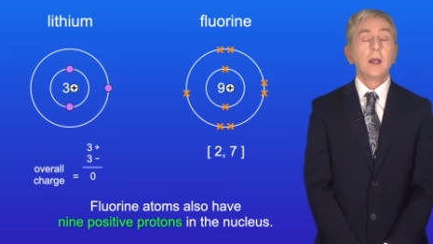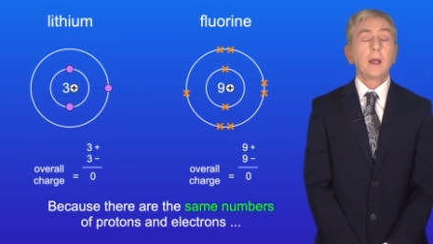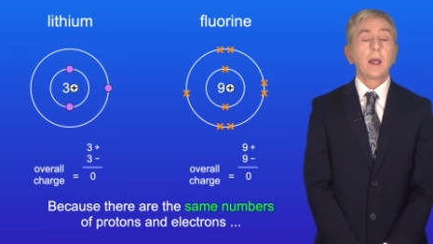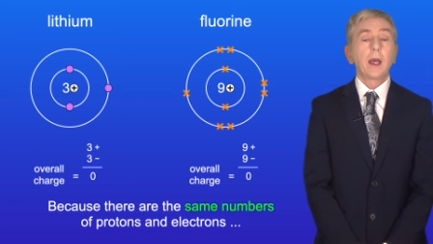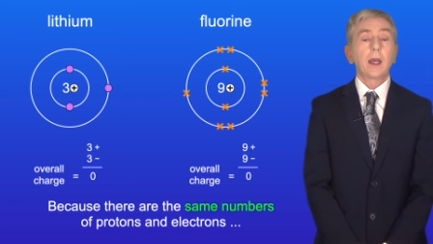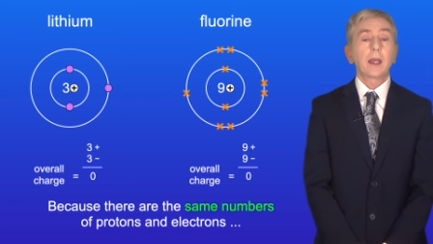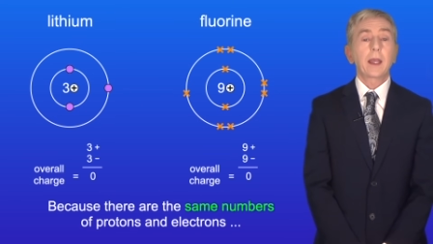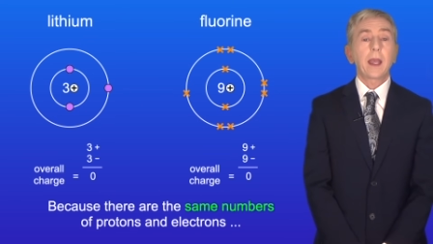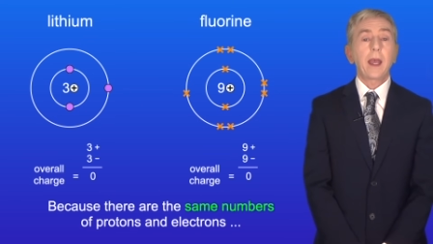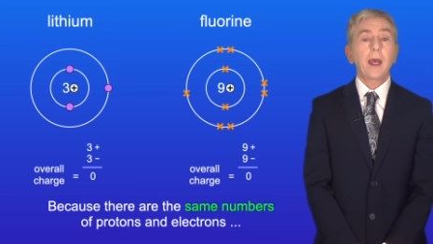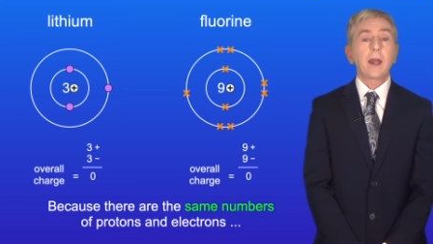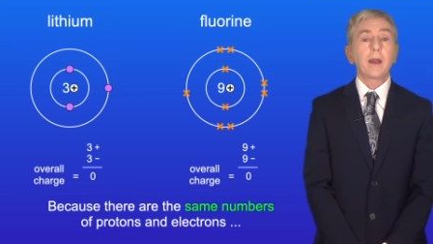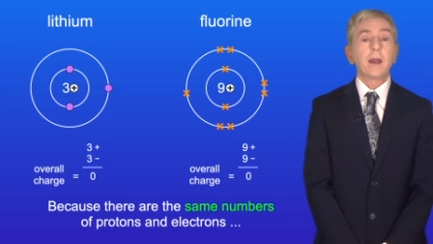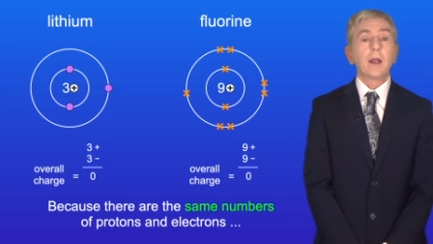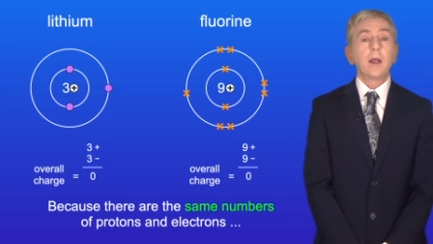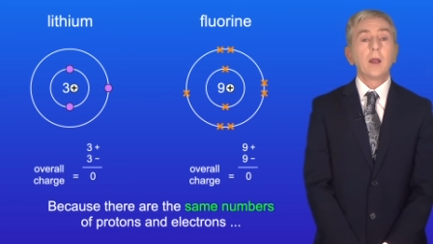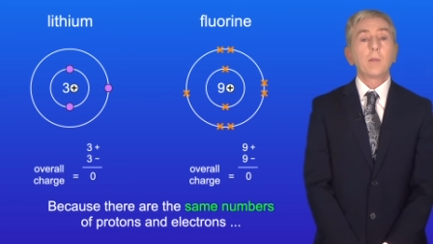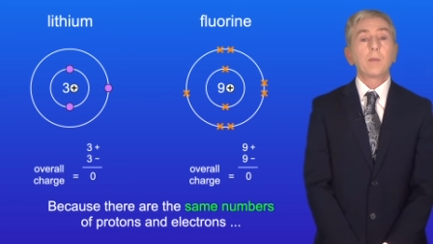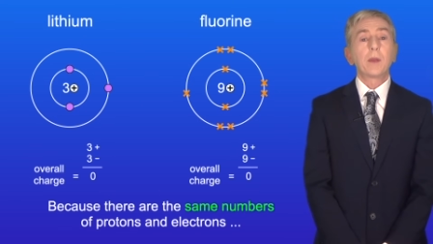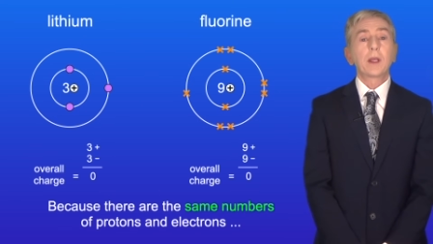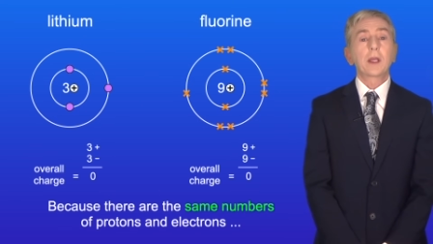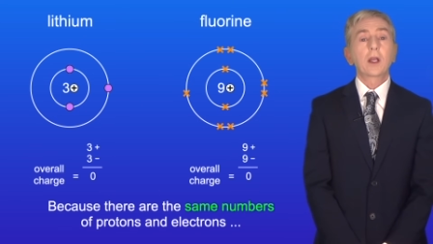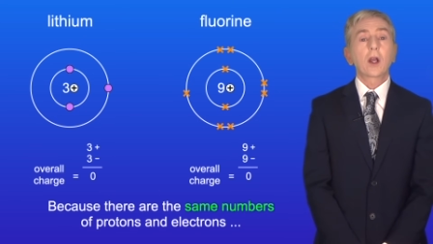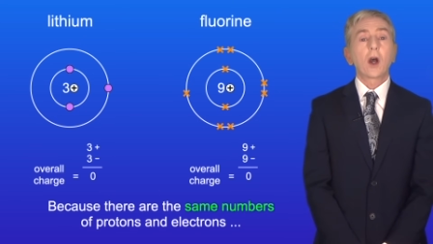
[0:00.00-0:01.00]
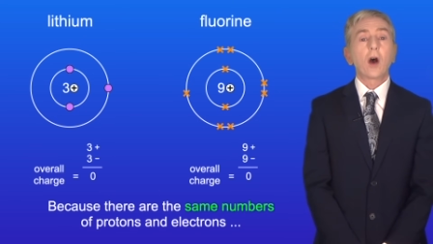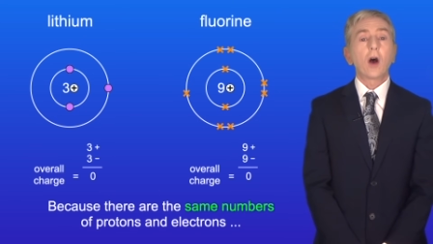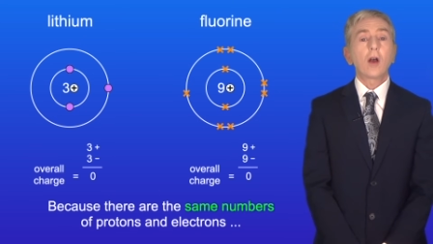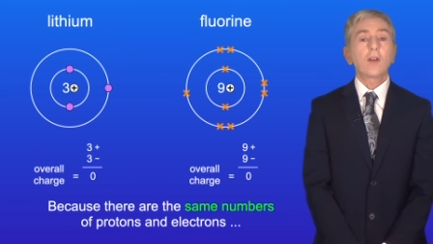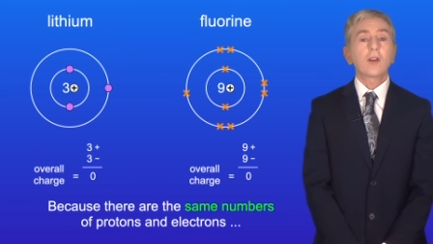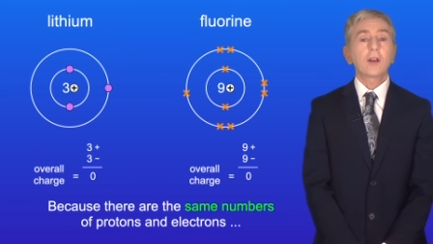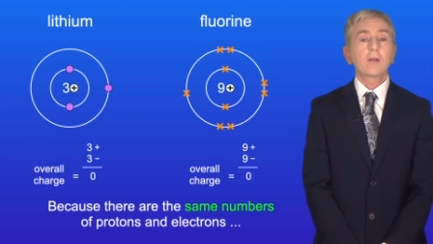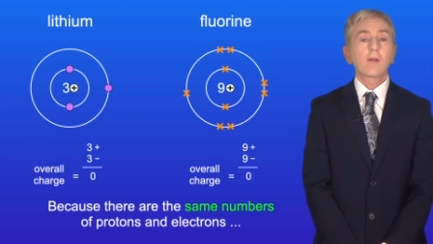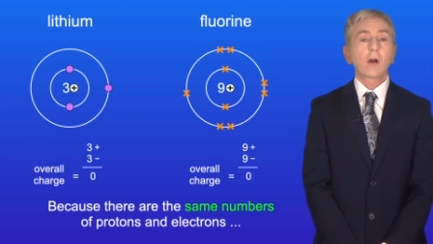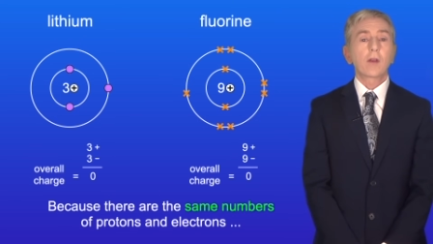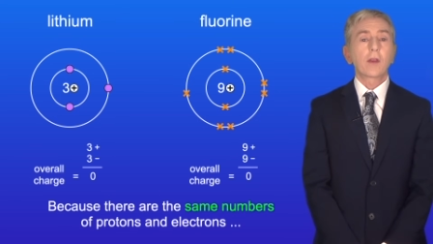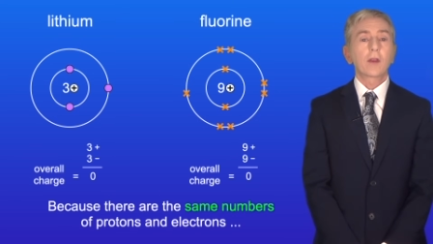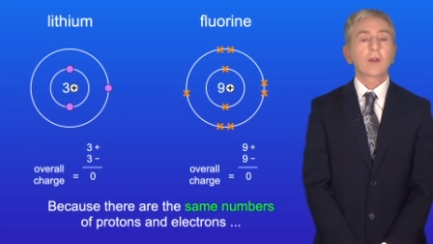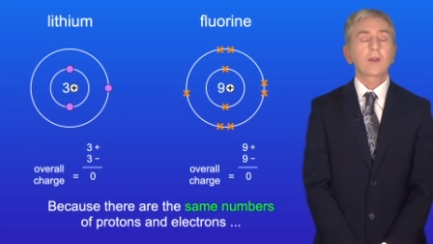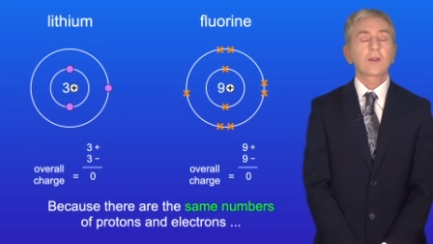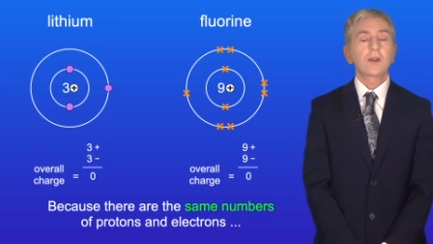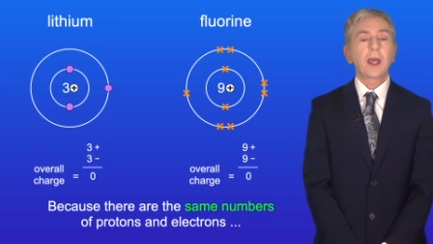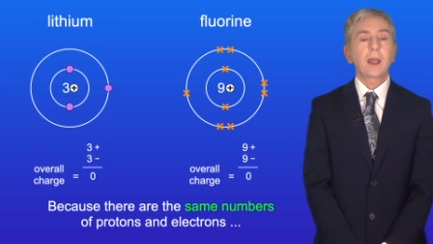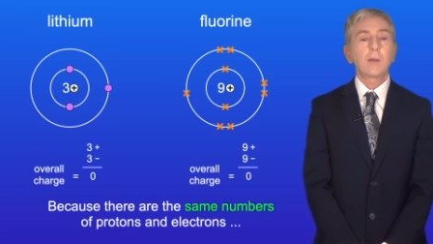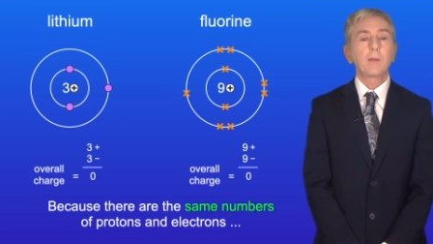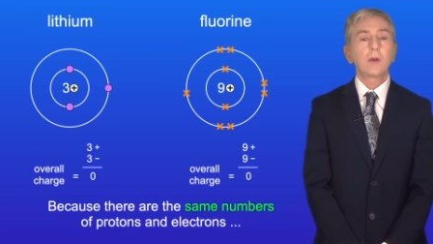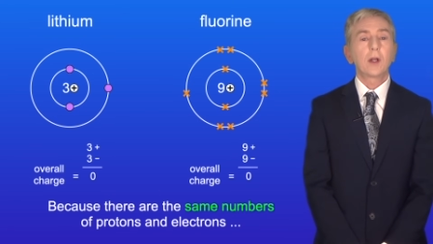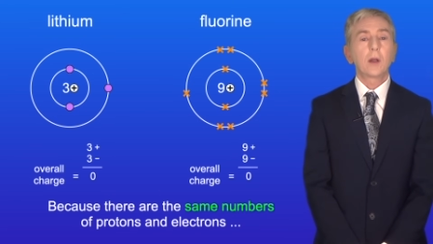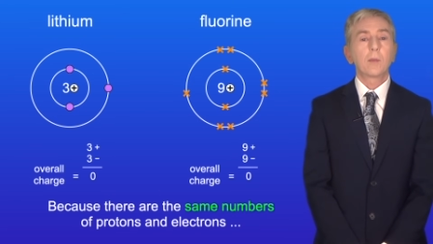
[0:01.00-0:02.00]
Again, because there are the
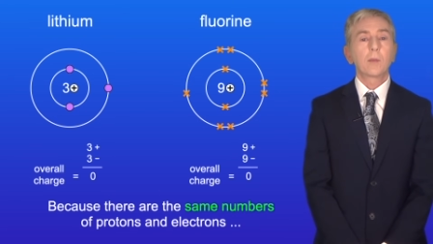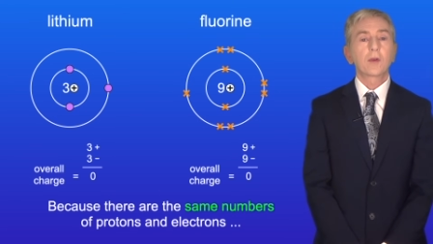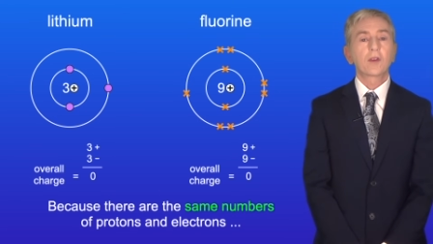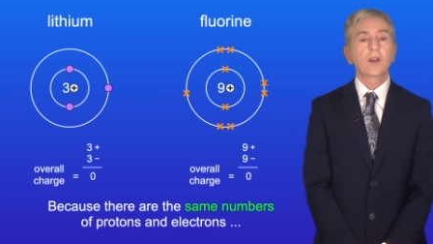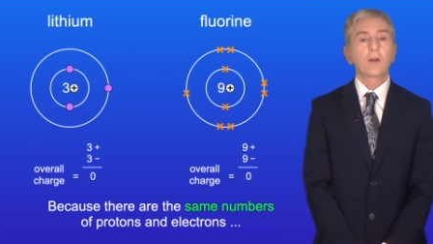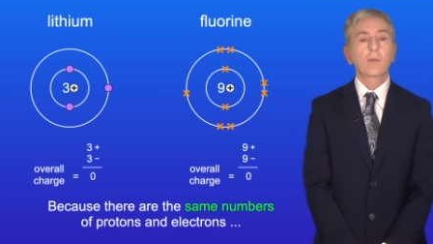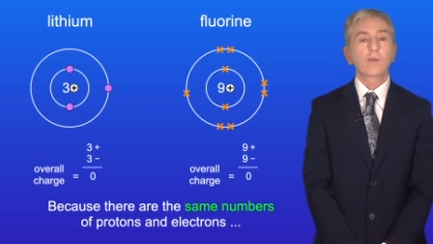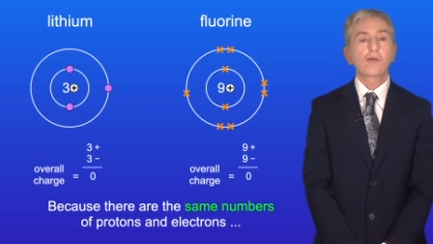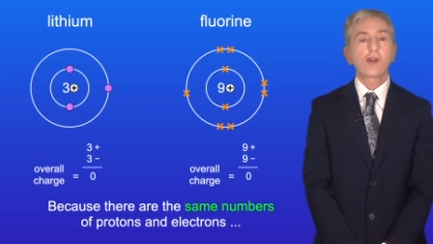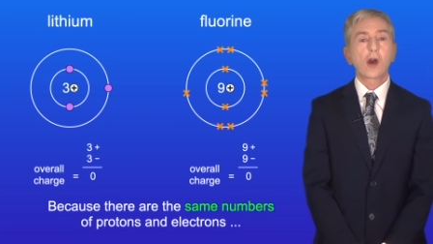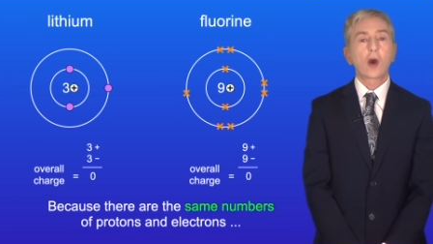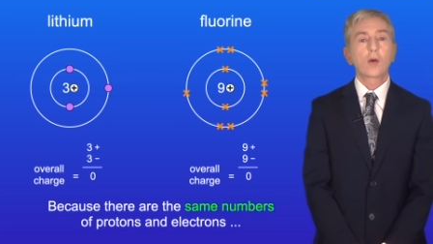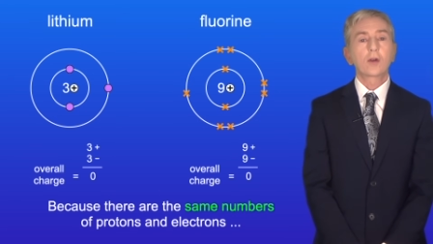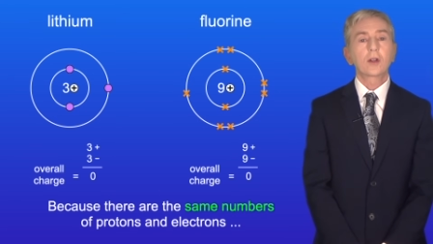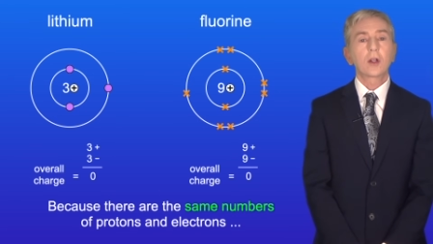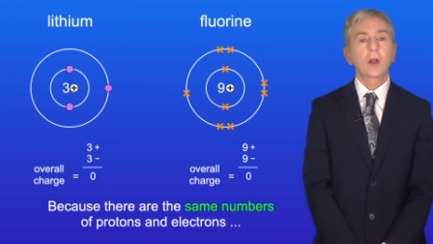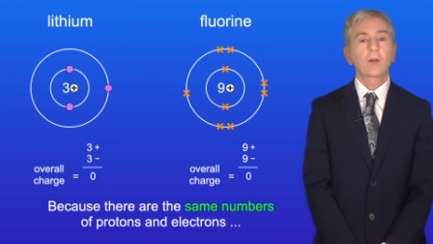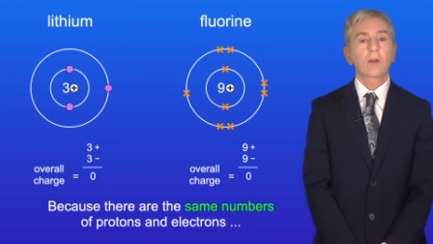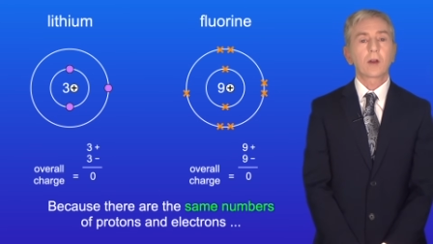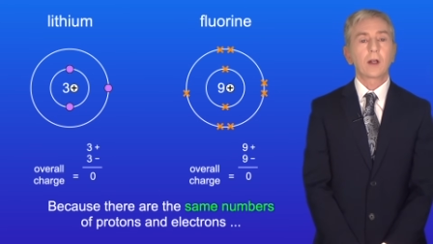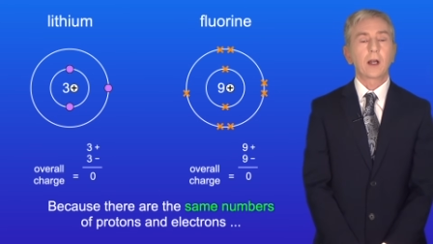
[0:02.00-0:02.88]
same numbers of protons